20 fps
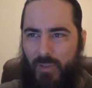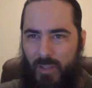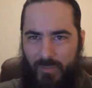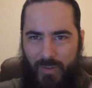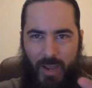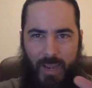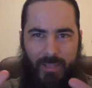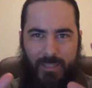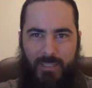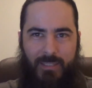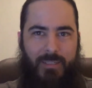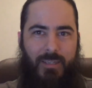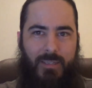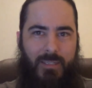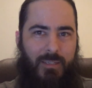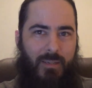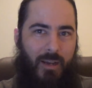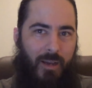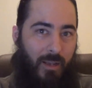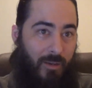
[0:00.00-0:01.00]
If I
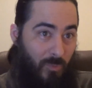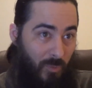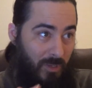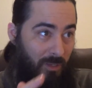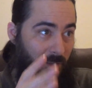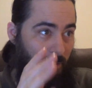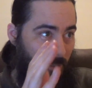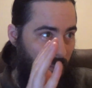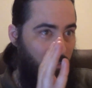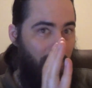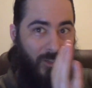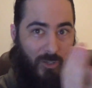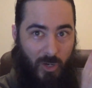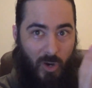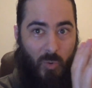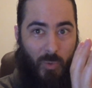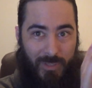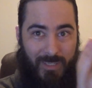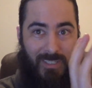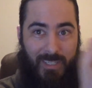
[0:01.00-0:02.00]
insist on we
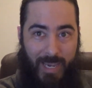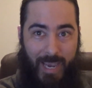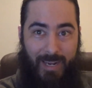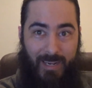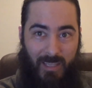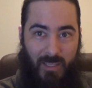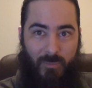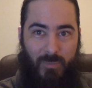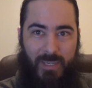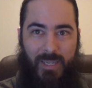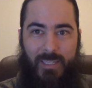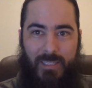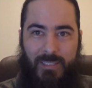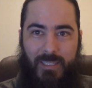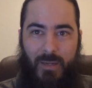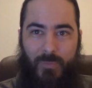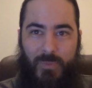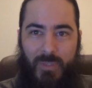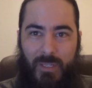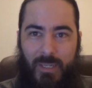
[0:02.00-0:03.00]
go with data that means
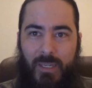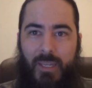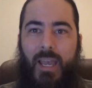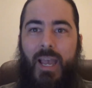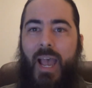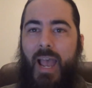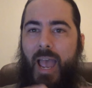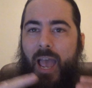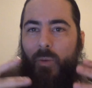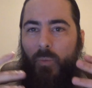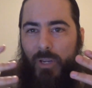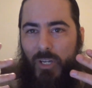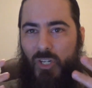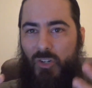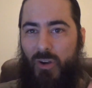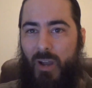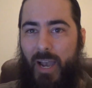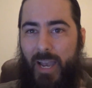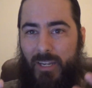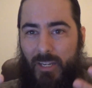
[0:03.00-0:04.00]
something, and we
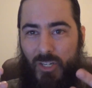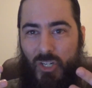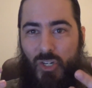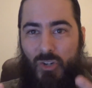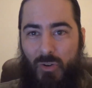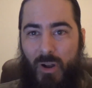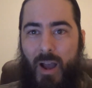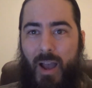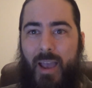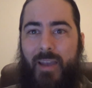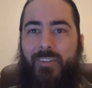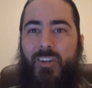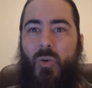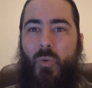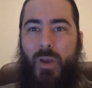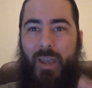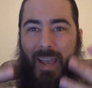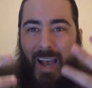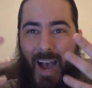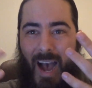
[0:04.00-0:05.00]
try to strive
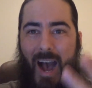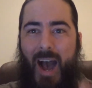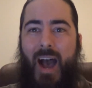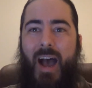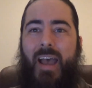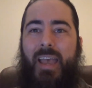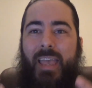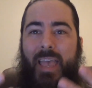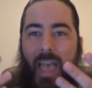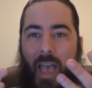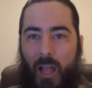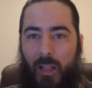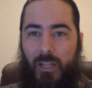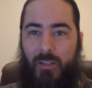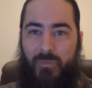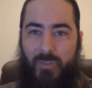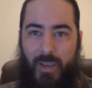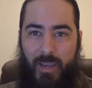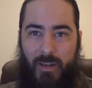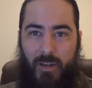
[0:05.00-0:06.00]
to a high,
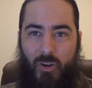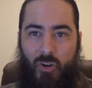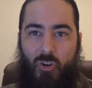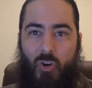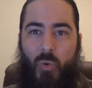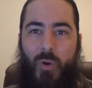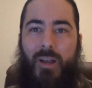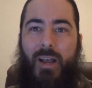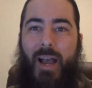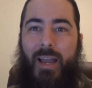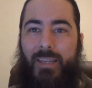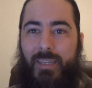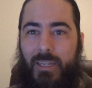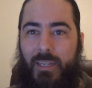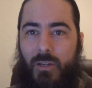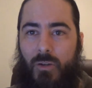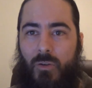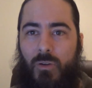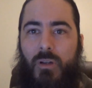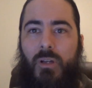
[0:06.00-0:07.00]
elevated, heroic
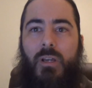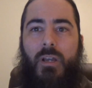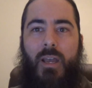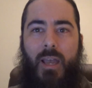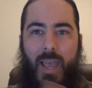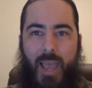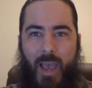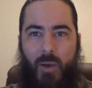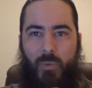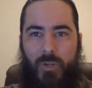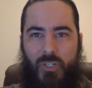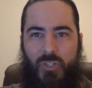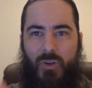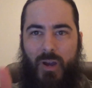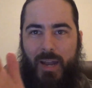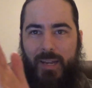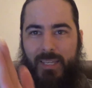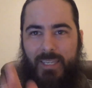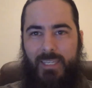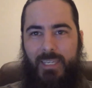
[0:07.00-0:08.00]
ideal, and we
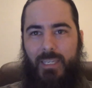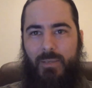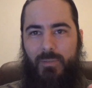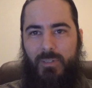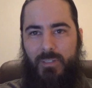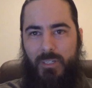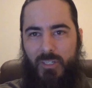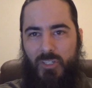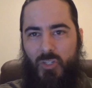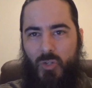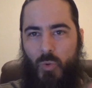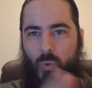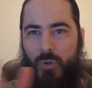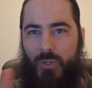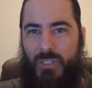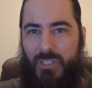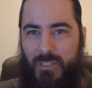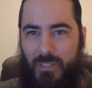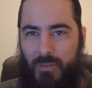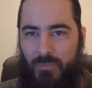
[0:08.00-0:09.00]
try to keep
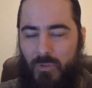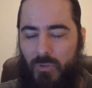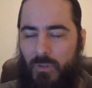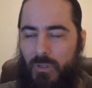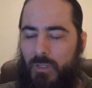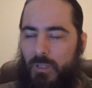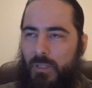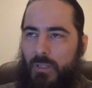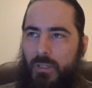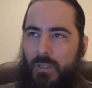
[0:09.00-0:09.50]
discourse civil.